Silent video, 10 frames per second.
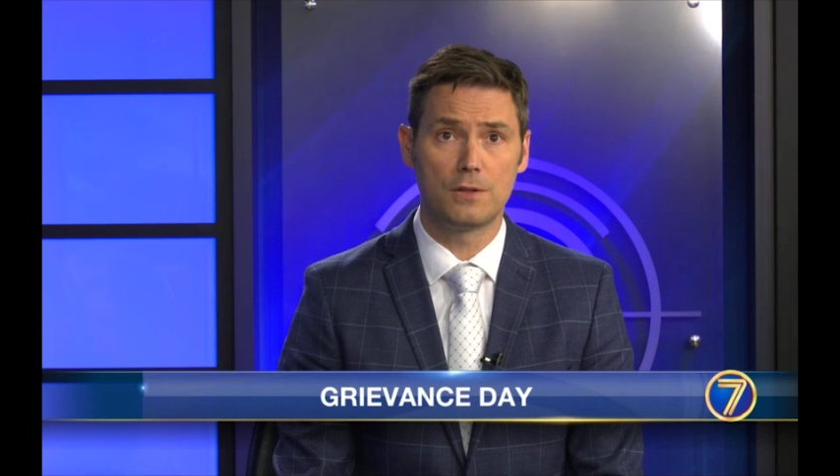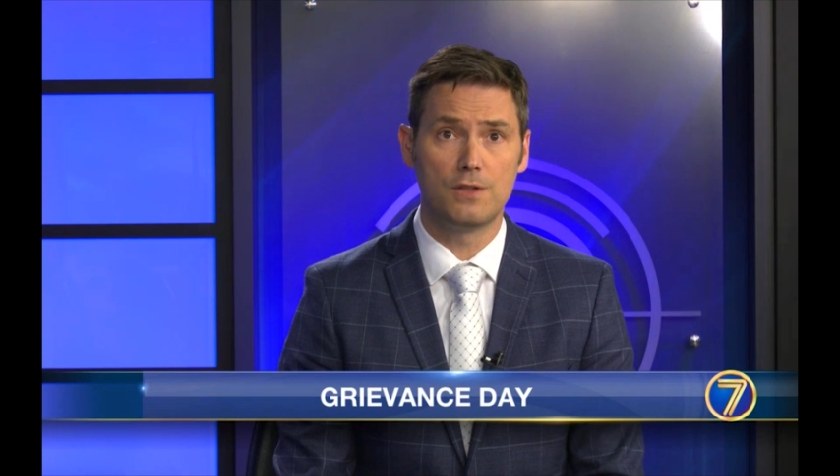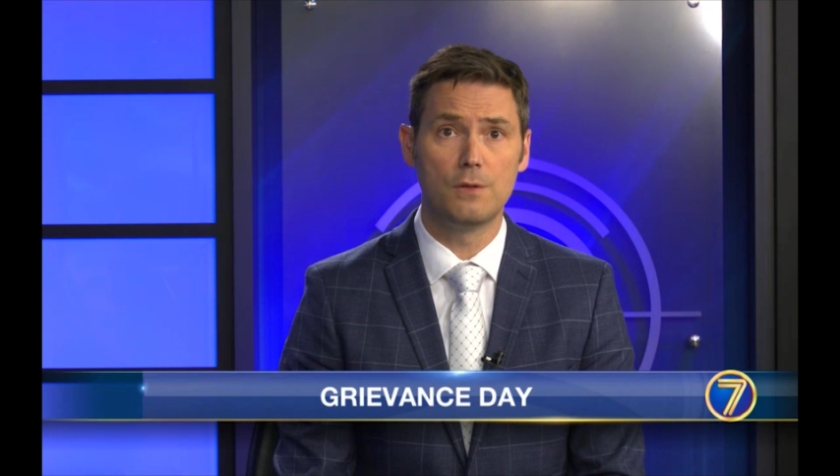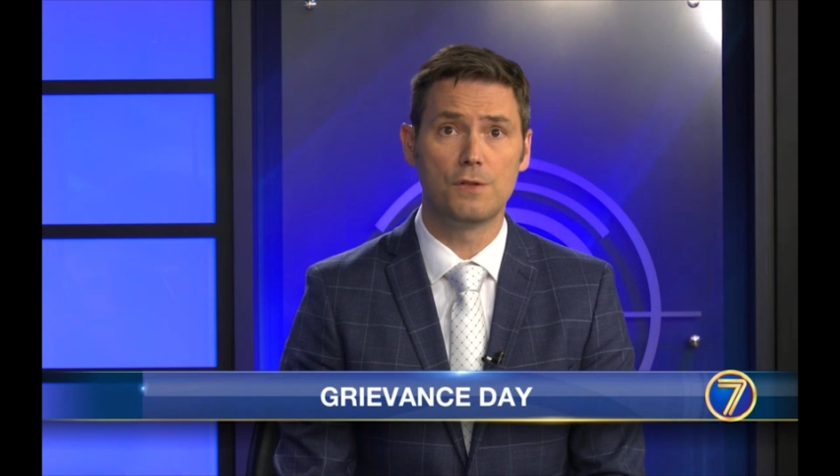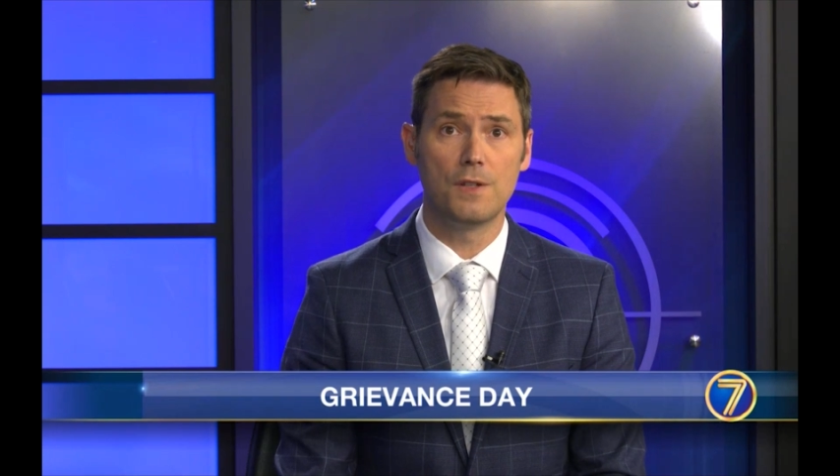
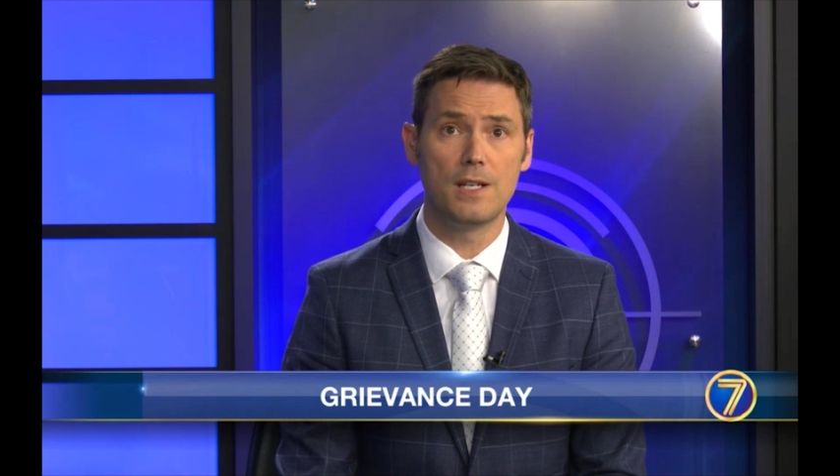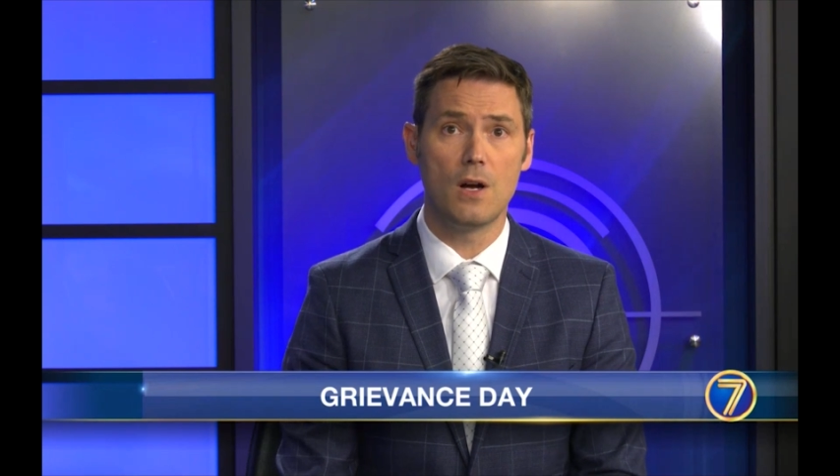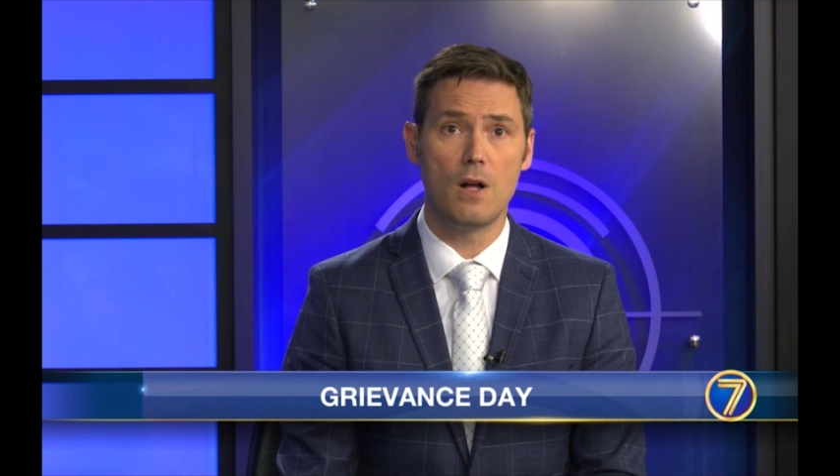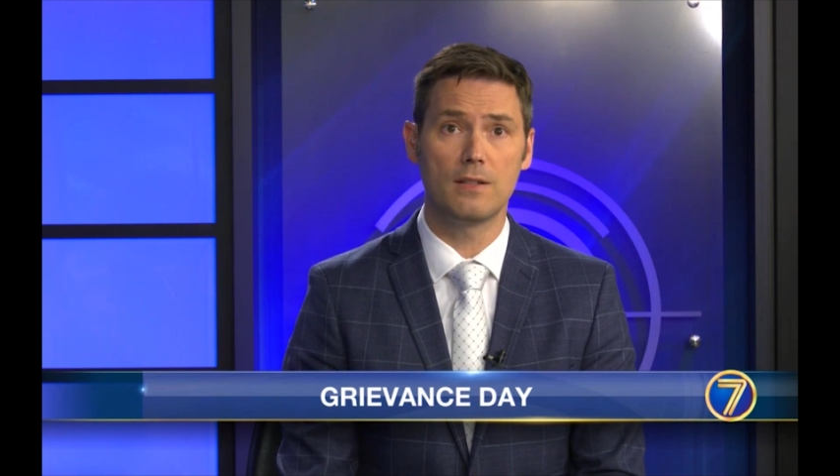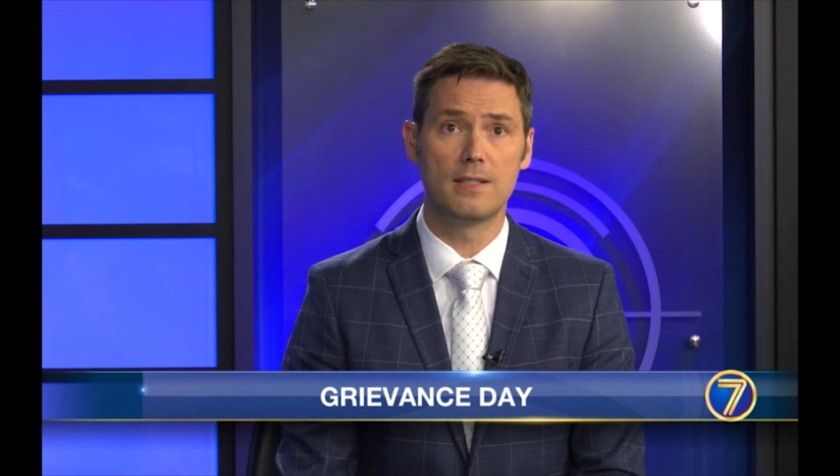to City
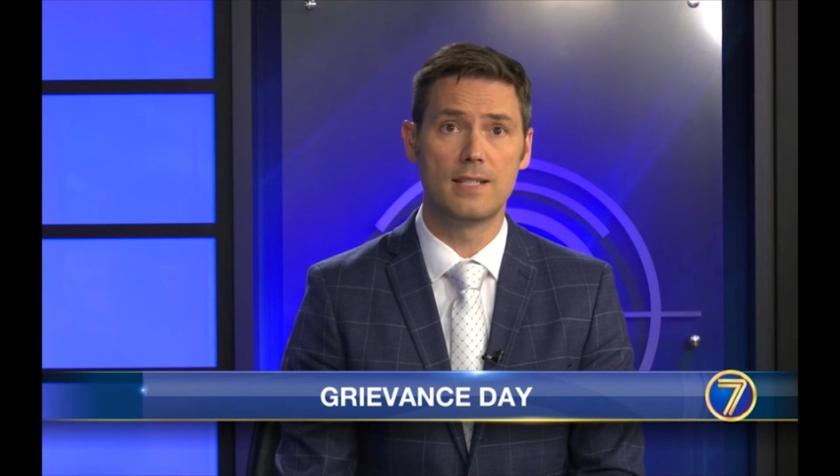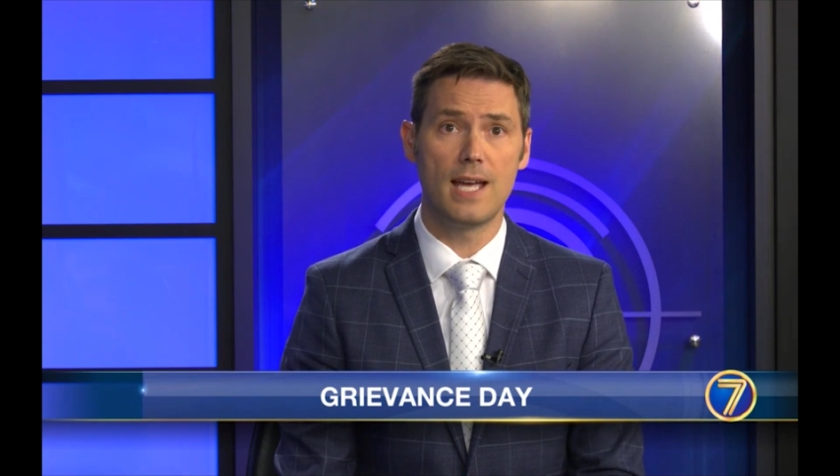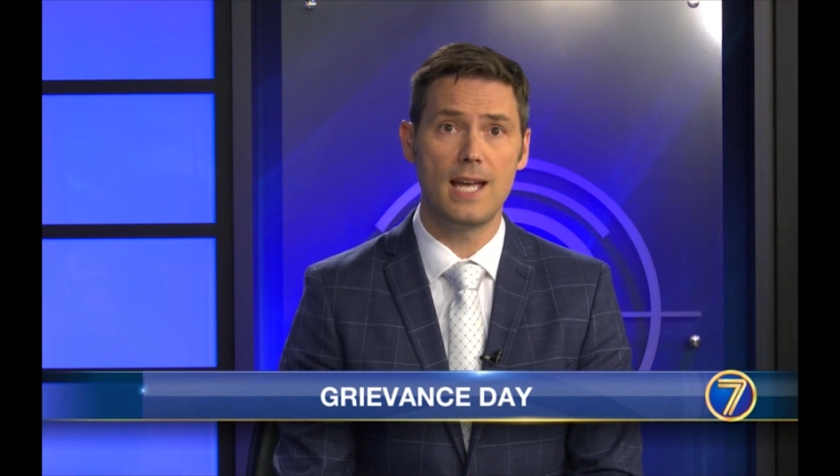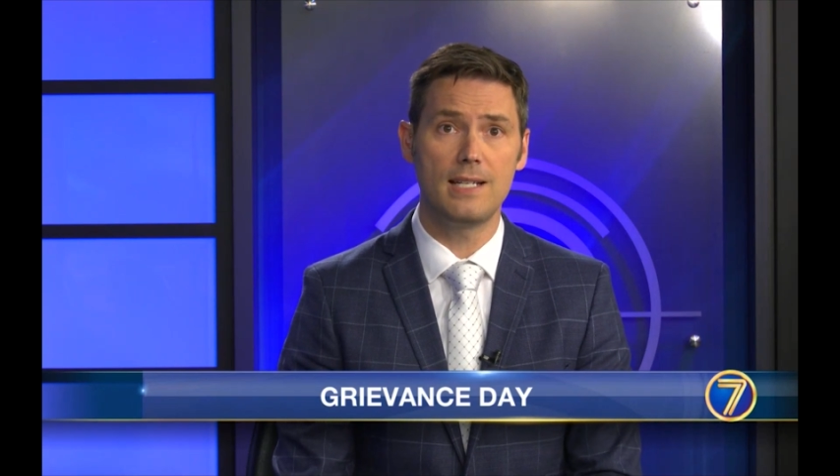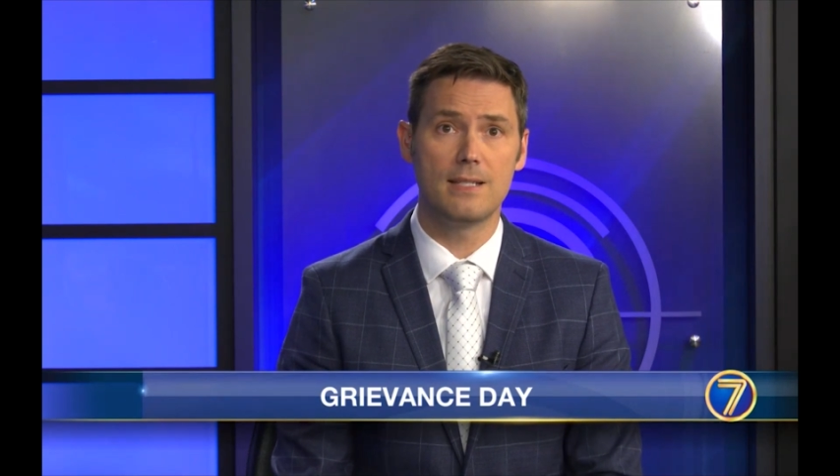Hall
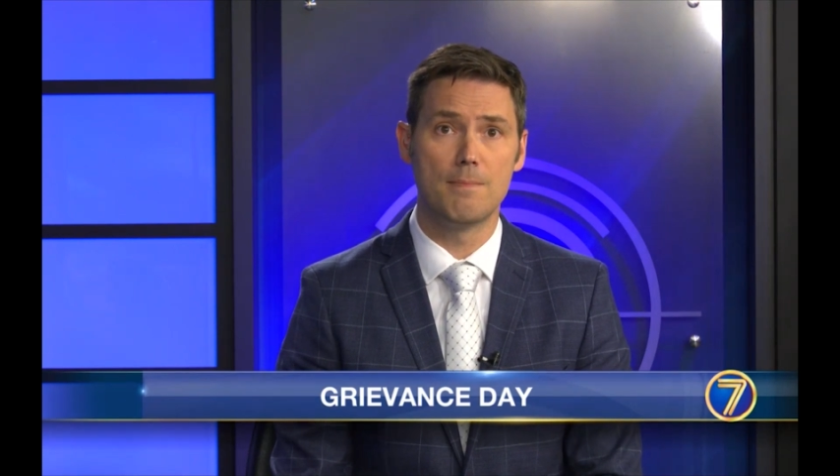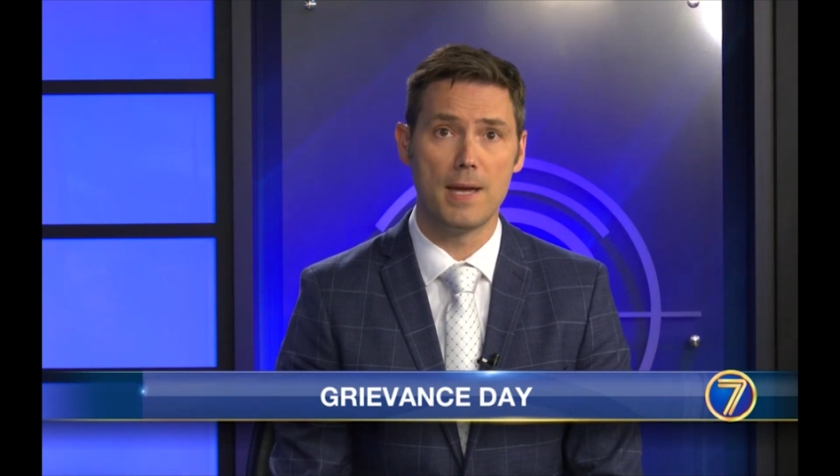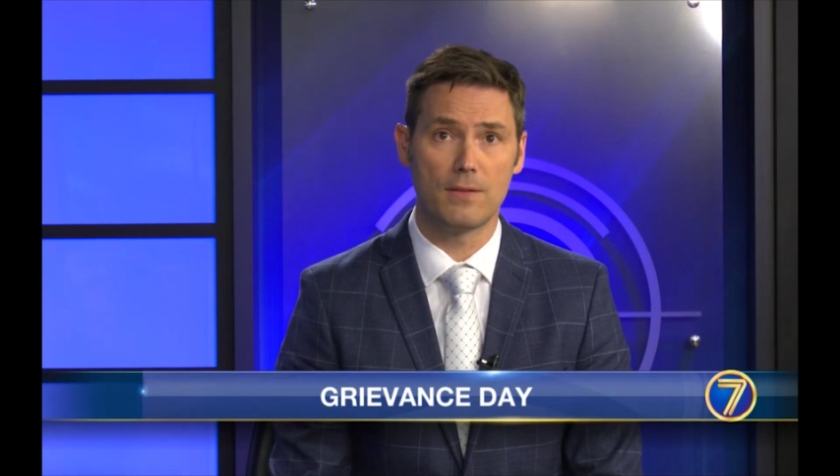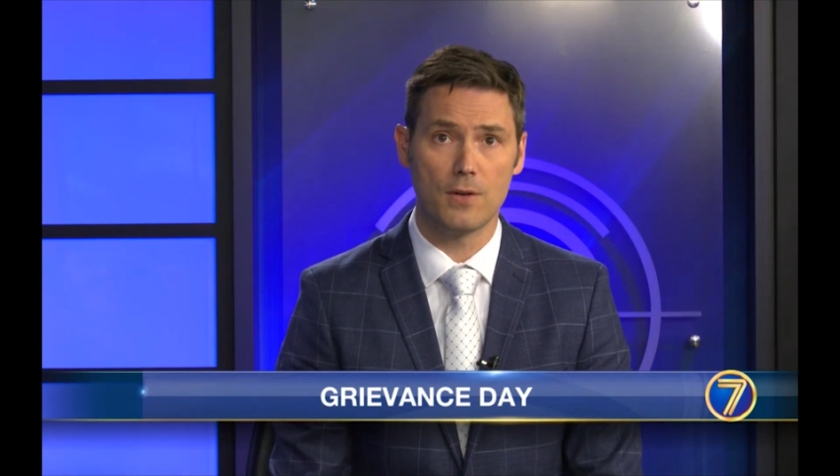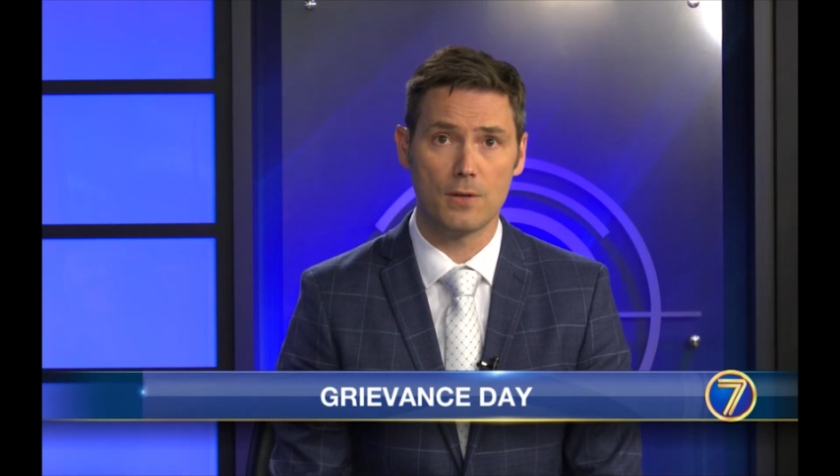today to
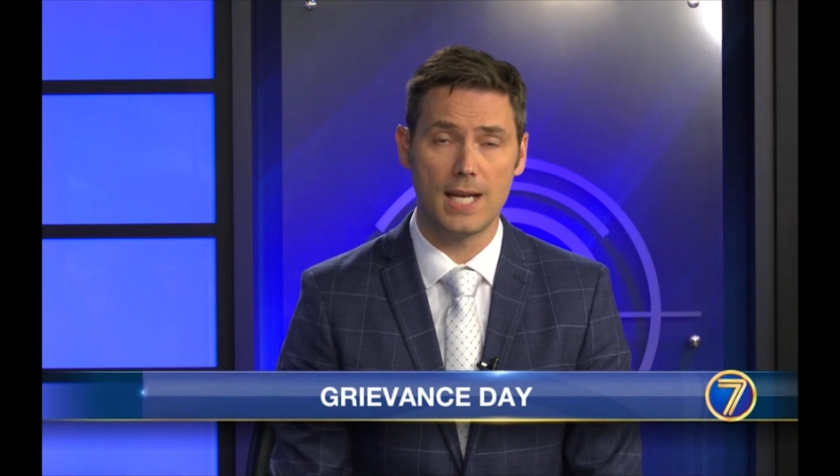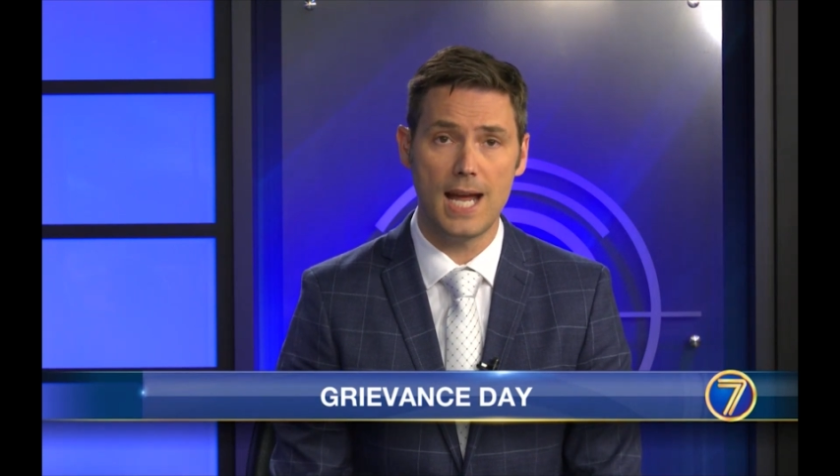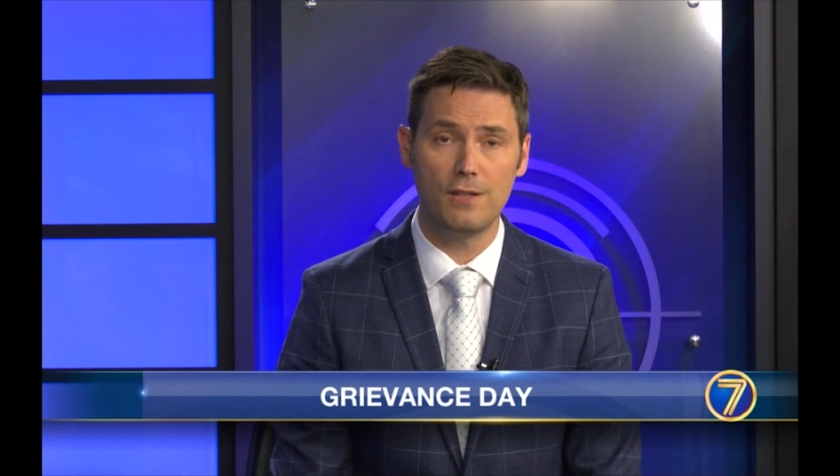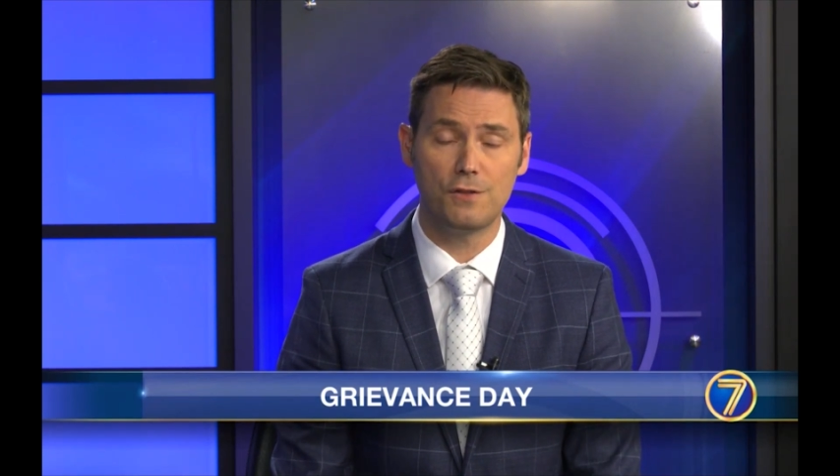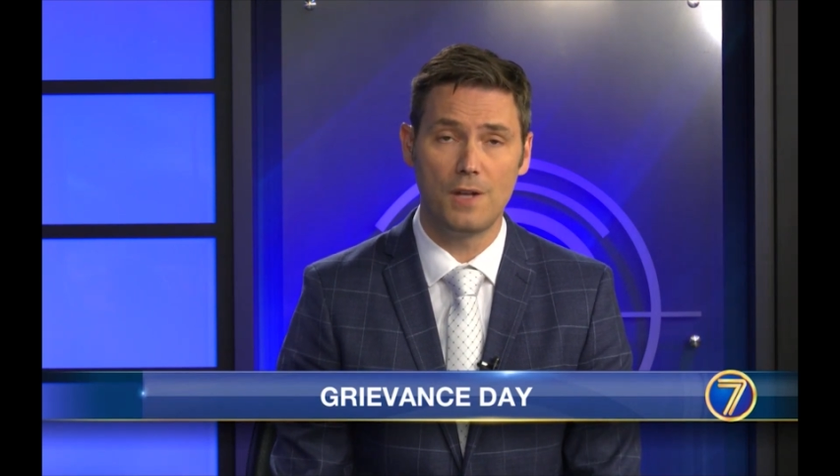make their
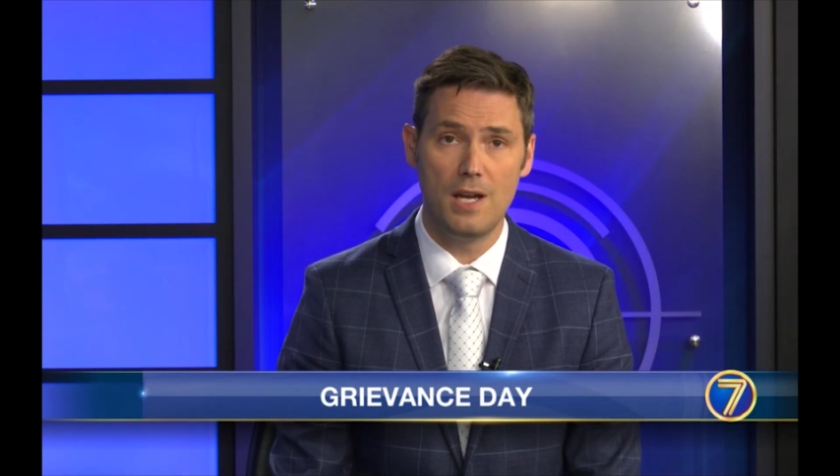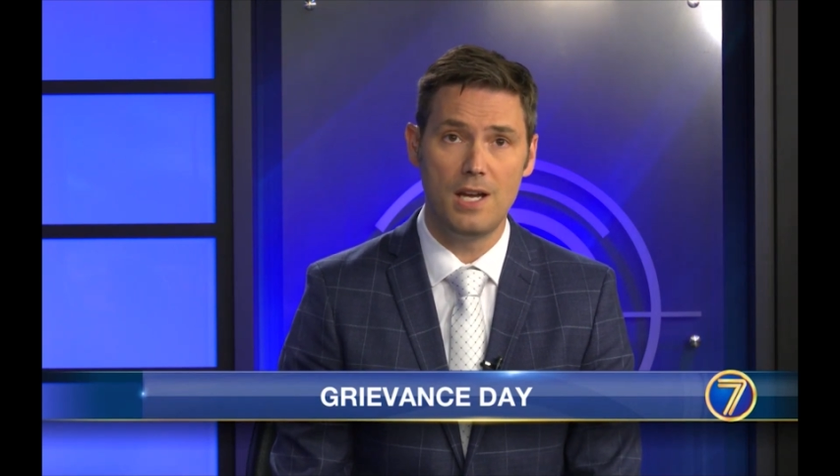case.